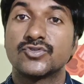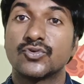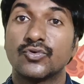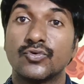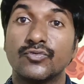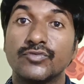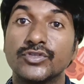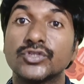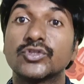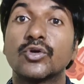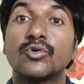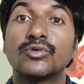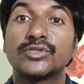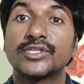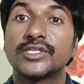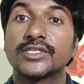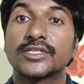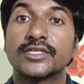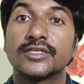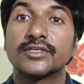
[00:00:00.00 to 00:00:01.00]
So
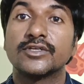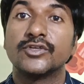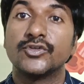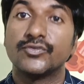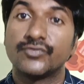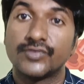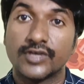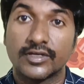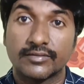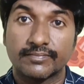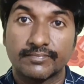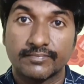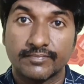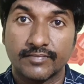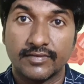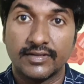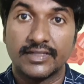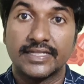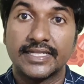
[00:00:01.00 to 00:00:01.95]
without thinking, if you are